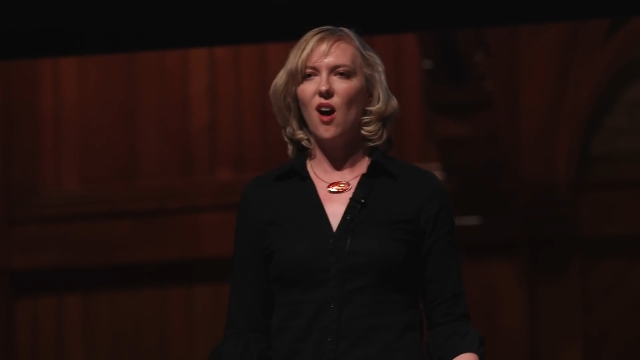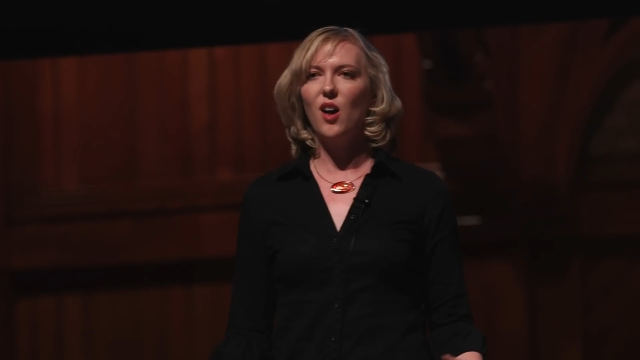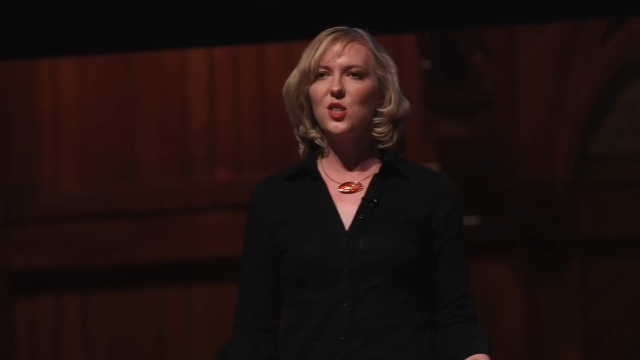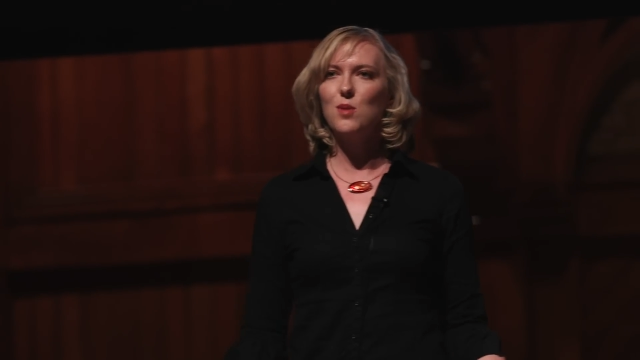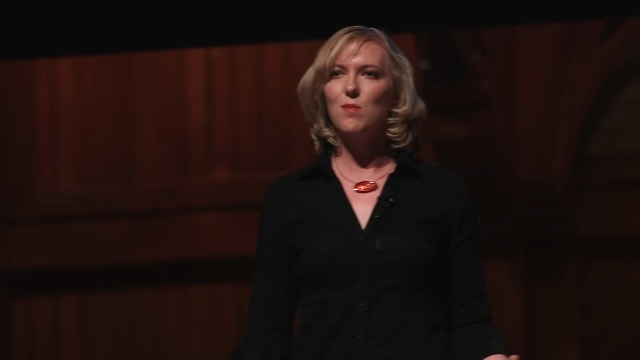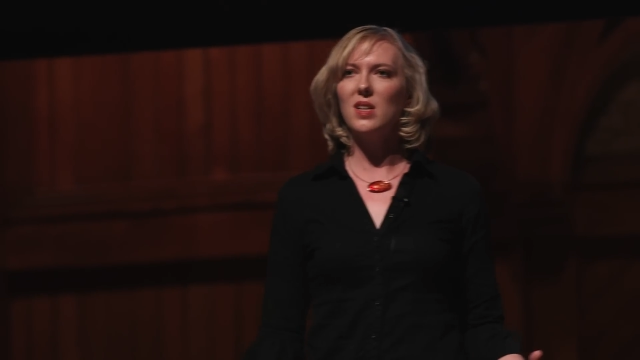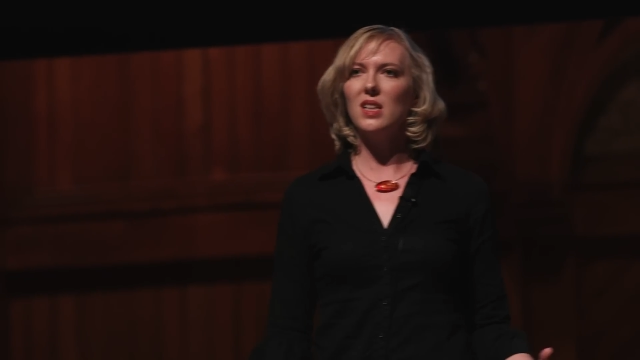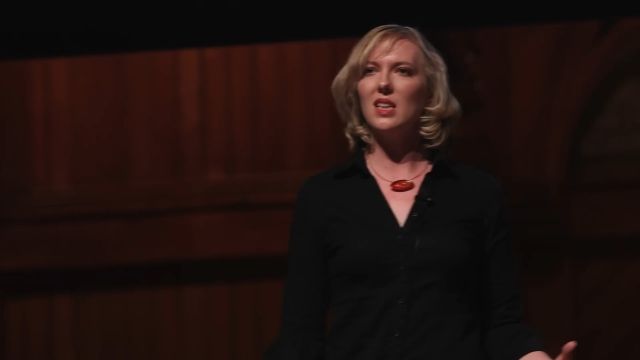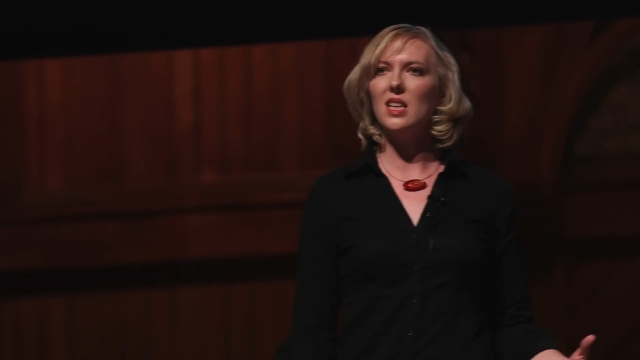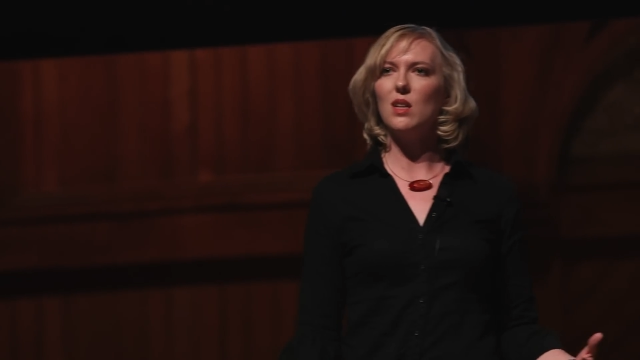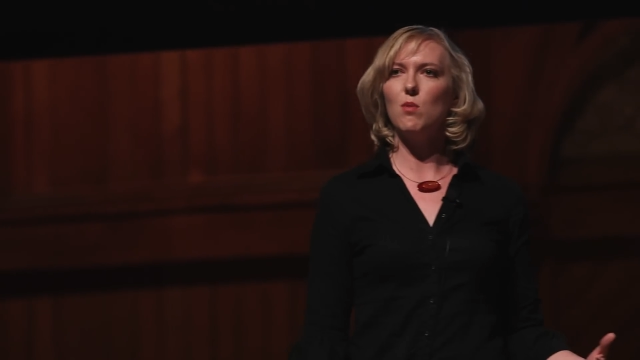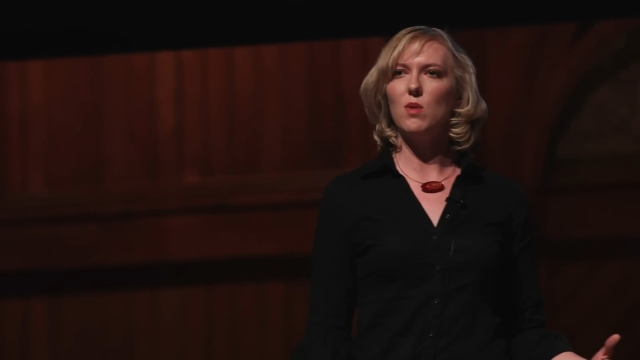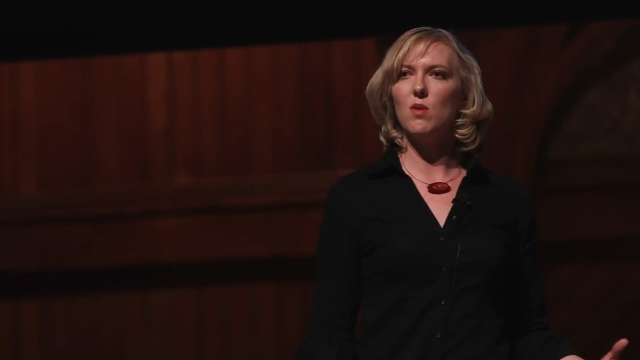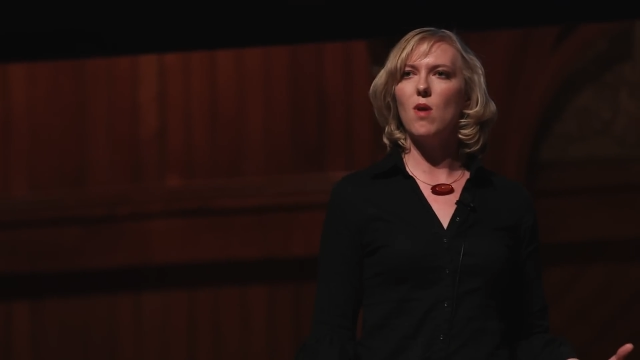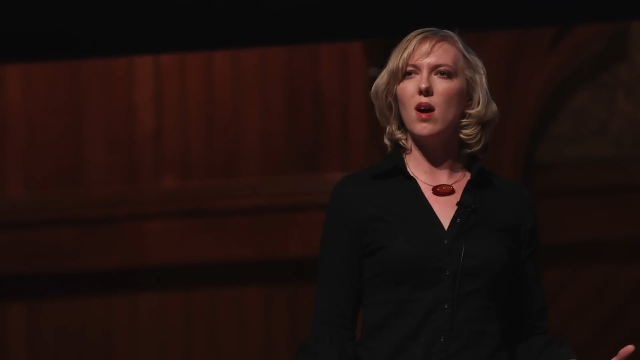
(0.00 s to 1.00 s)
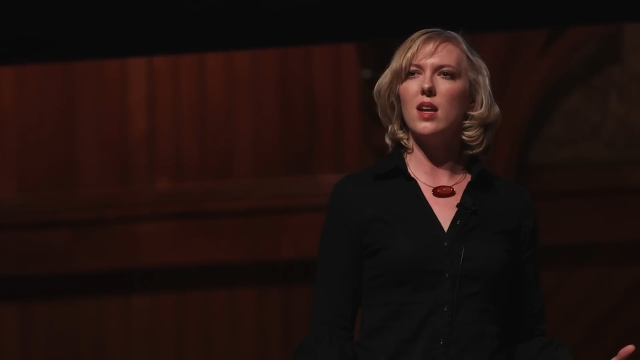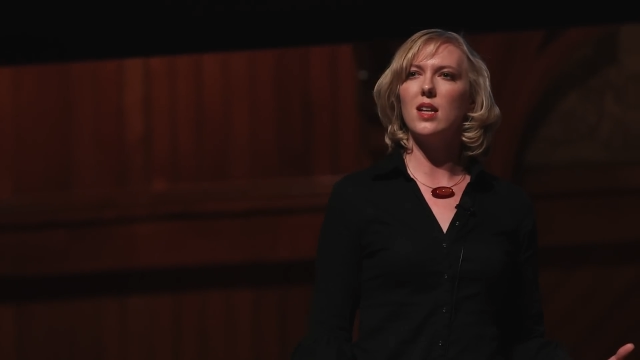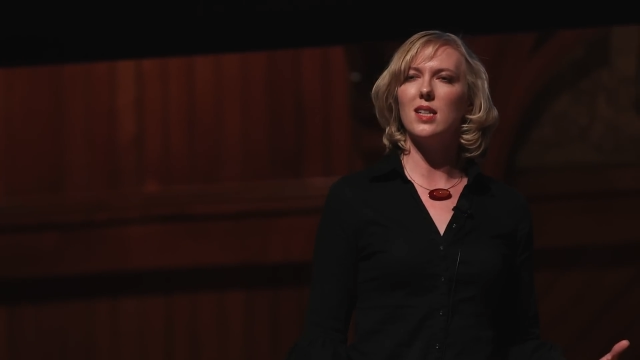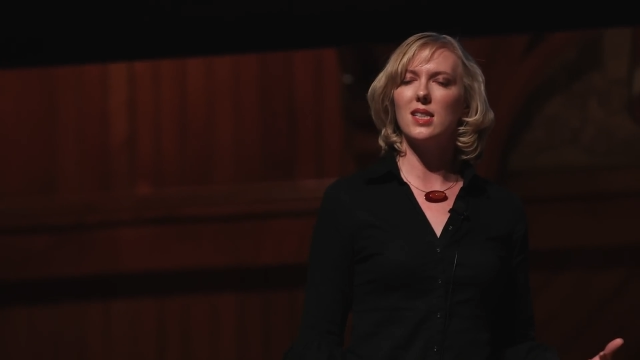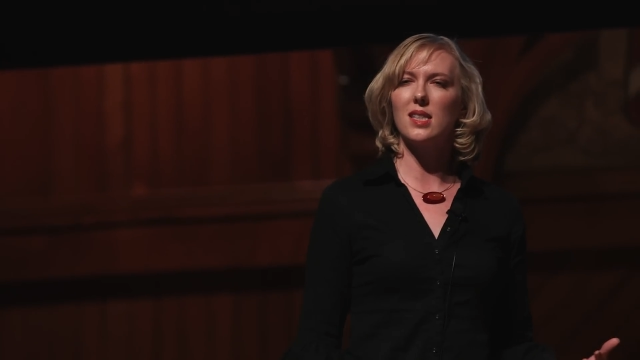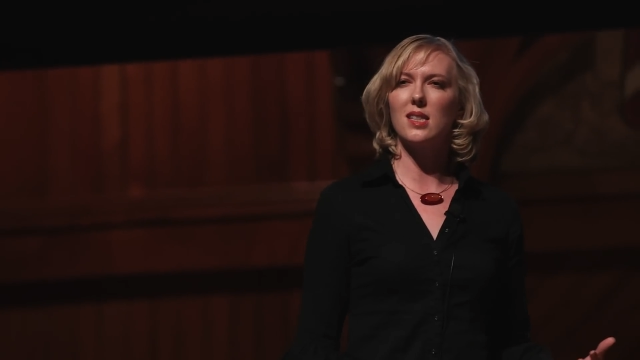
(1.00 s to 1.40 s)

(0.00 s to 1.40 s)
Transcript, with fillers: Ultimately, we want to